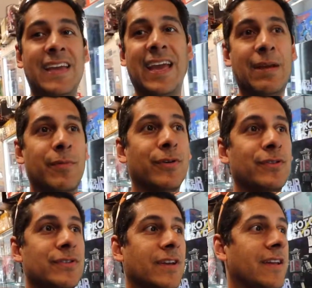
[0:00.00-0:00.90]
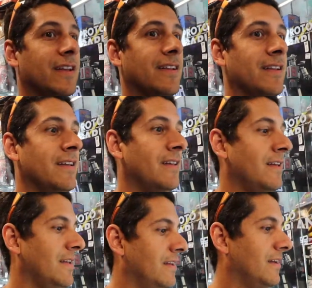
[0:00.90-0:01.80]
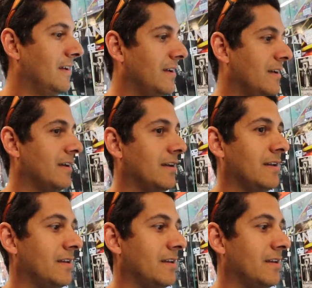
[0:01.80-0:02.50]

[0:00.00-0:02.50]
a gamer's and uh,